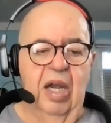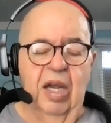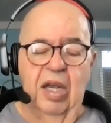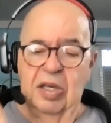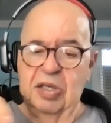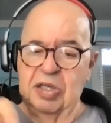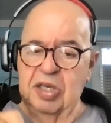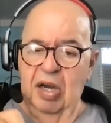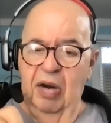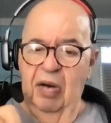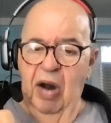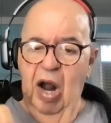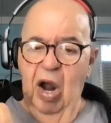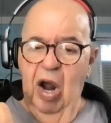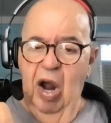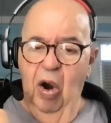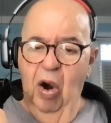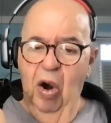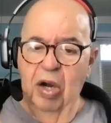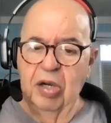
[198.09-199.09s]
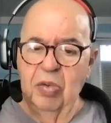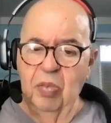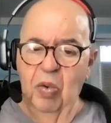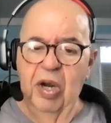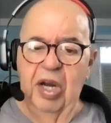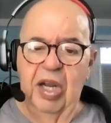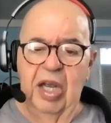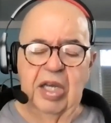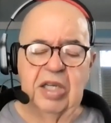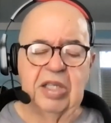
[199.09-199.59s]
Consider how hard the
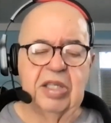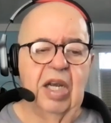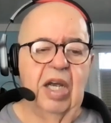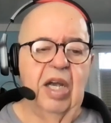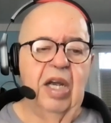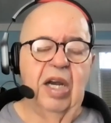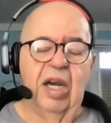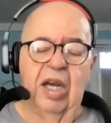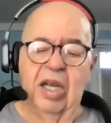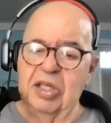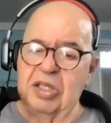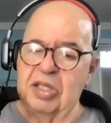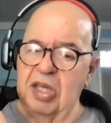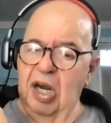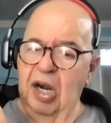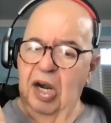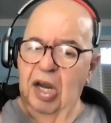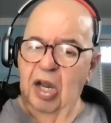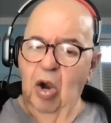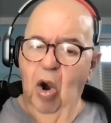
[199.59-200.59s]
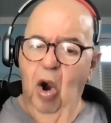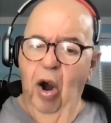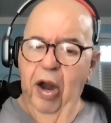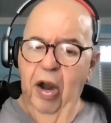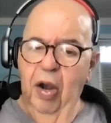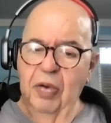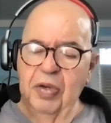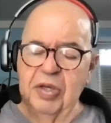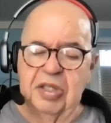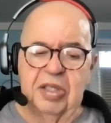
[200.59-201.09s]
wood is. Consider the
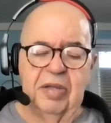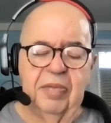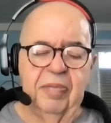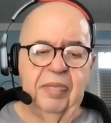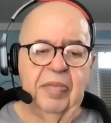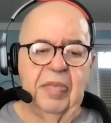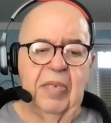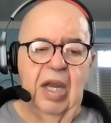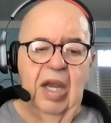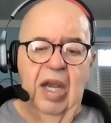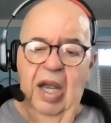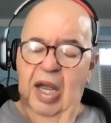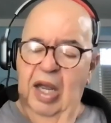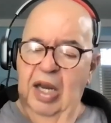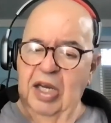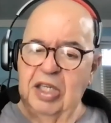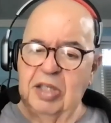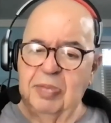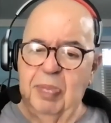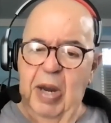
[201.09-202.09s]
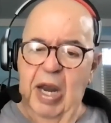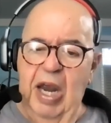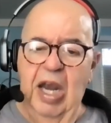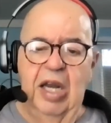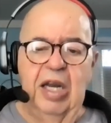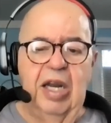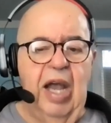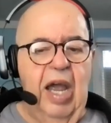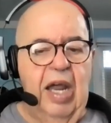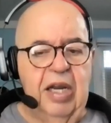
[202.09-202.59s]
oils and the
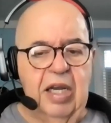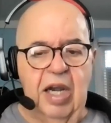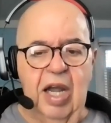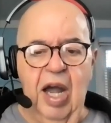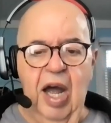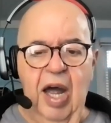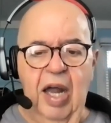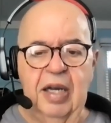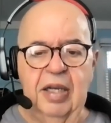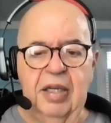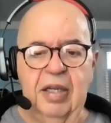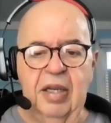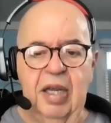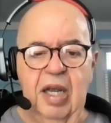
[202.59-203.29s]
speed and the cut.